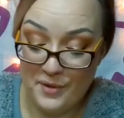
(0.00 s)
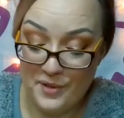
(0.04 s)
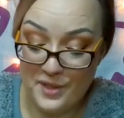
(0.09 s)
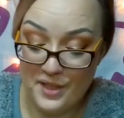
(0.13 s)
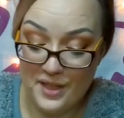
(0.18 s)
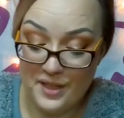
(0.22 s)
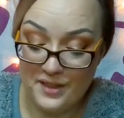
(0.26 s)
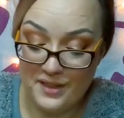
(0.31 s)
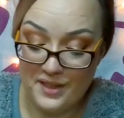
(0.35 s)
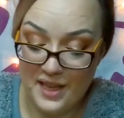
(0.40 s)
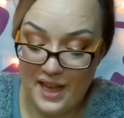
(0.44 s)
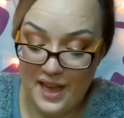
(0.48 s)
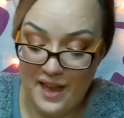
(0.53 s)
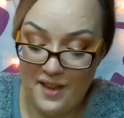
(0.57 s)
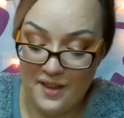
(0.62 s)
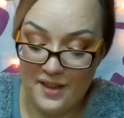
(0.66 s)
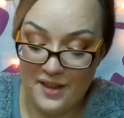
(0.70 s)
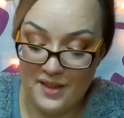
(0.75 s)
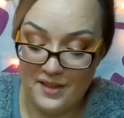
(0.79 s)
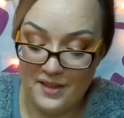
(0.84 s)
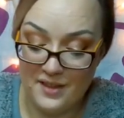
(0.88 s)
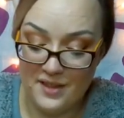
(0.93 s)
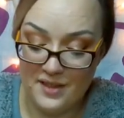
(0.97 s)
musical
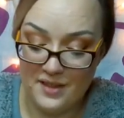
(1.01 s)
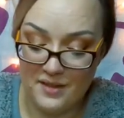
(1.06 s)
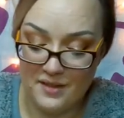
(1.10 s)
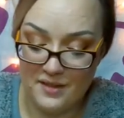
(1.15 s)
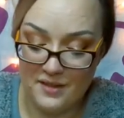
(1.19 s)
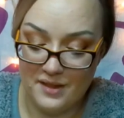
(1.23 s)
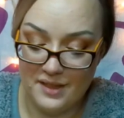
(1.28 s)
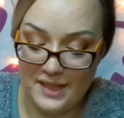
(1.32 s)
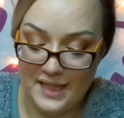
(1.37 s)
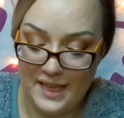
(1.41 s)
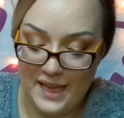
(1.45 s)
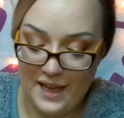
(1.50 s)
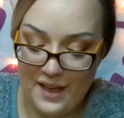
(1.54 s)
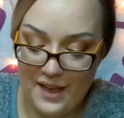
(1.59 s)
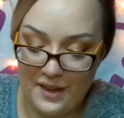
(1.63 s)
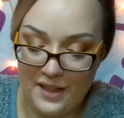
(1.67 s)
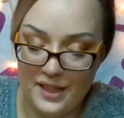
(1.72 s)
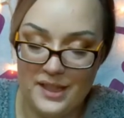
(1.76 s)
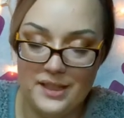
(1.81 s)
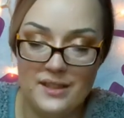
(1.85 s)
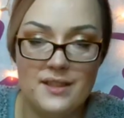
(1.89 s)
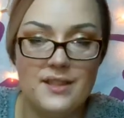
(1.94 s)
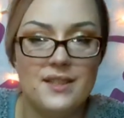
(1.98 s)
talents.
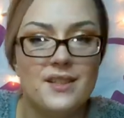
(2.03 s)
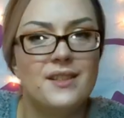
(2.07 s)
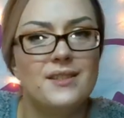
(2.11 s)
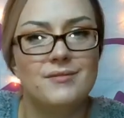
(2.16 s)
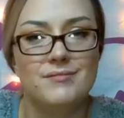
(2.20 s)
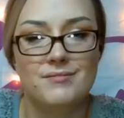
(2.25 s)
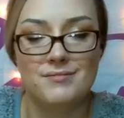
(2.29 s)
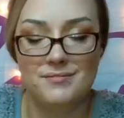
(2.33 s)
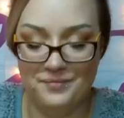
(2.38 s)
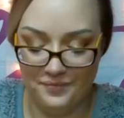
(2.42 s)
Talents.